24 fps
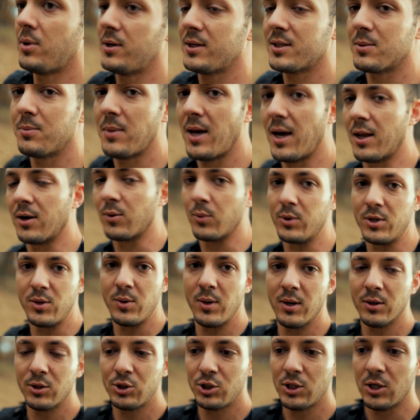but it doesn't matter. When you
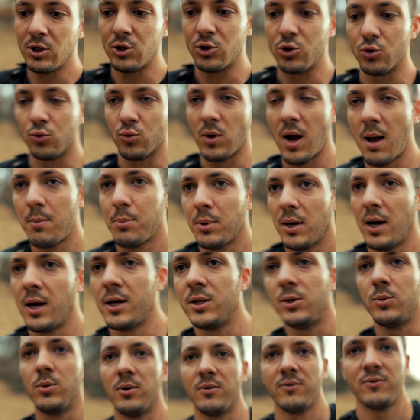hear rot
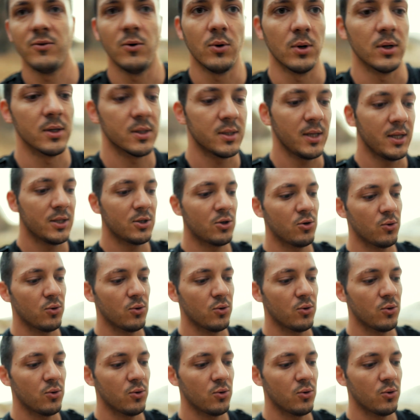behind you in a forest, it's